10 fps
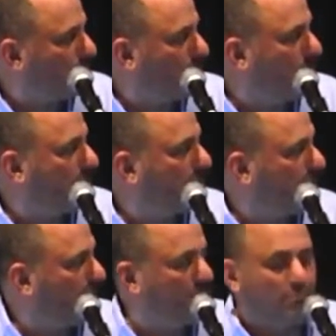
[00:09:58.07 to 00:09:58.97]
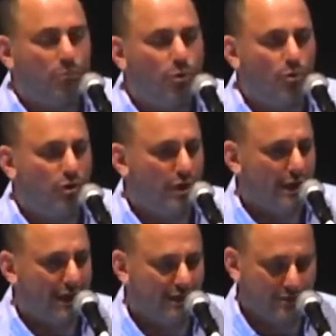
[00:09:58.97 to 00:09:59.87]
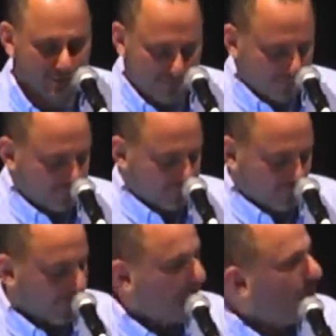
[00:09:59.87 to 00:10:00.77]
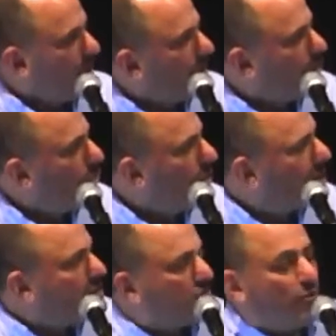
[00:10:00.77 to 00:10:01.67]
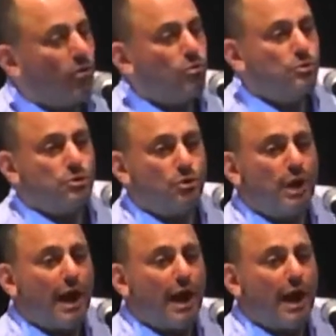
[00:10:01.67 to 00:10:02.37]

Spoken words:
talk a little more later. Now, let's focus on